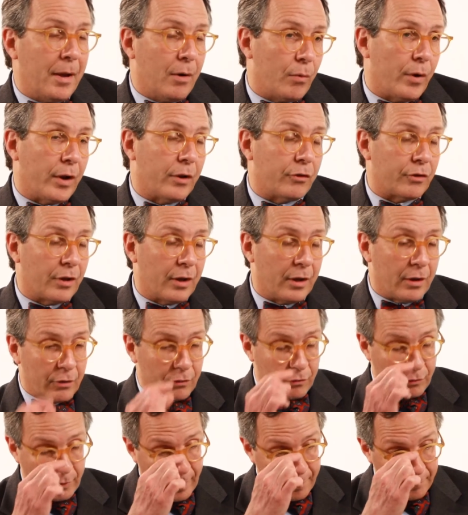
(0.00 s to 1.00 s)
risk
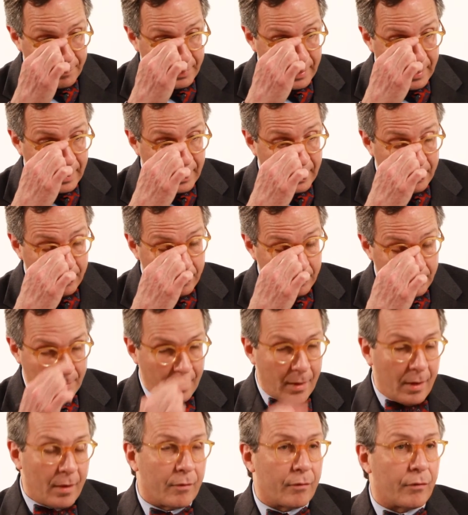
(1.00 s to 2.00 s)
is having a
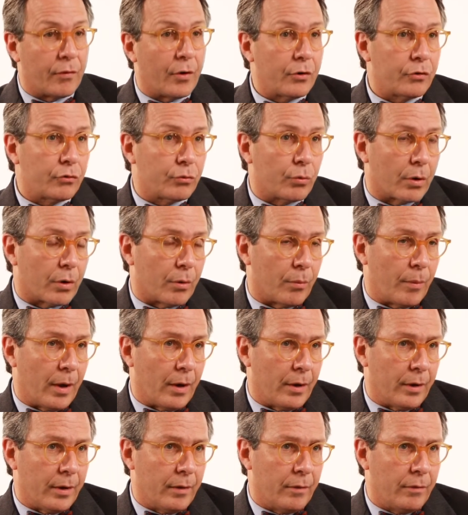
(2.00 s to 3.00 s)
first-order
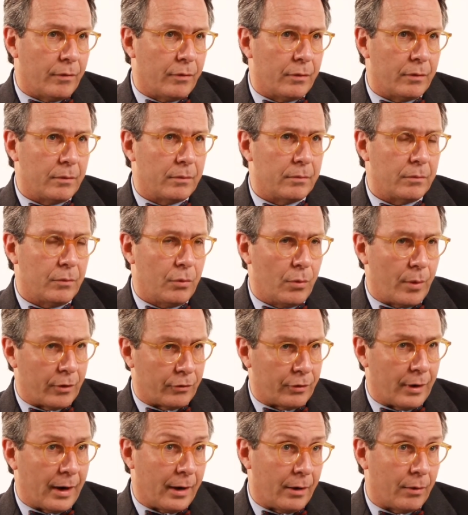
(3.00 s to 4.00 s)
relative who
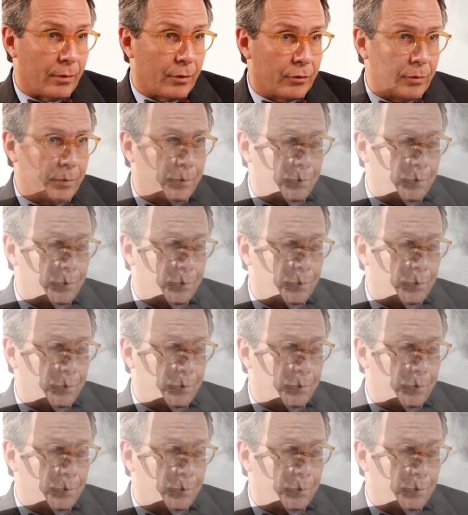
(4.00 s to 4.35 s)
has an aneurysm: